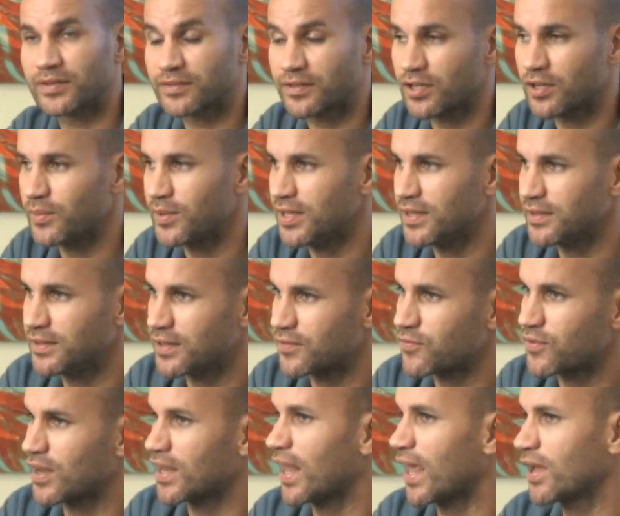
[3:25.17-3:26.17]
It's going to be a
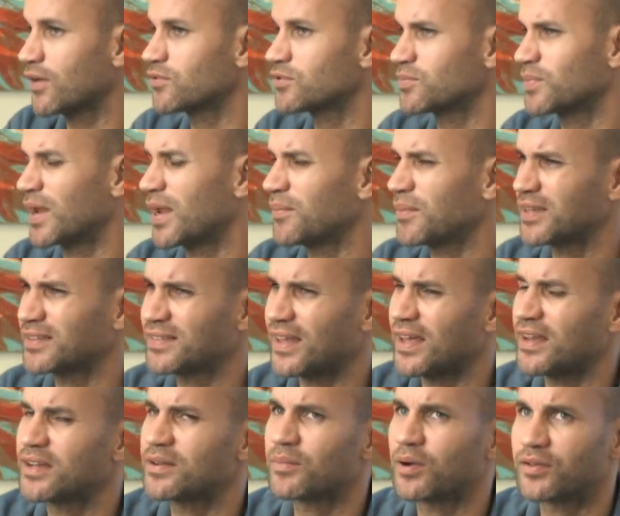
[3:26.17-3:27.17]
different language, but I'm
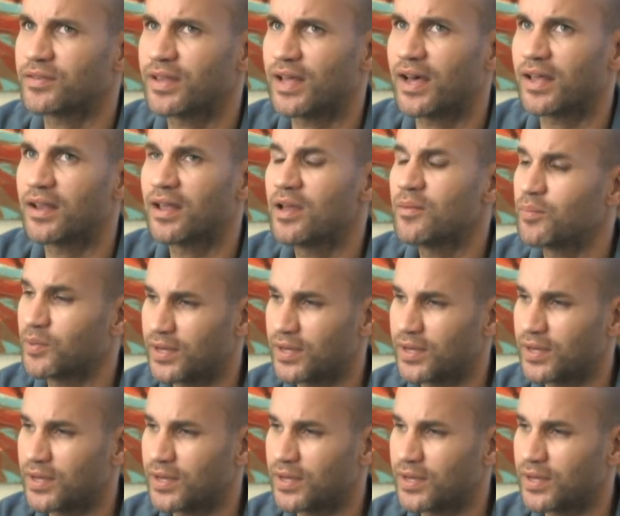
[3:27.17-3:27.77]
excited about that.